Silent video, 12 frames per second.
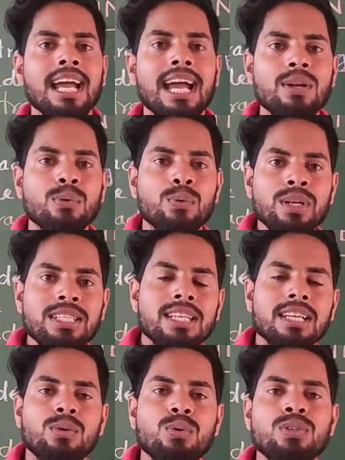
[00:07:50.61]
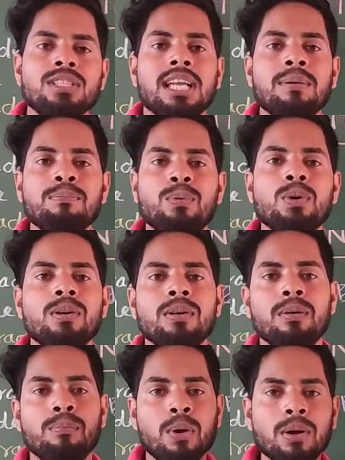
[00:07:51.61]
and which goods
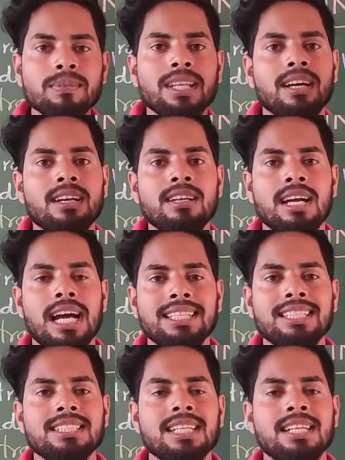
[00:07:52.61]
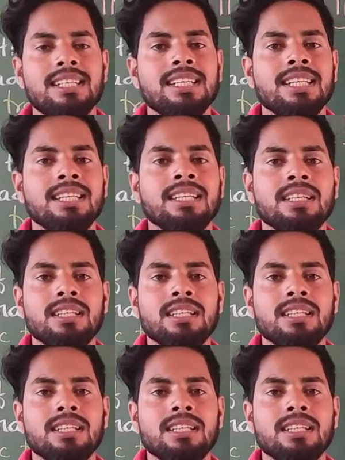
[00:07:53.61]
import from the others country.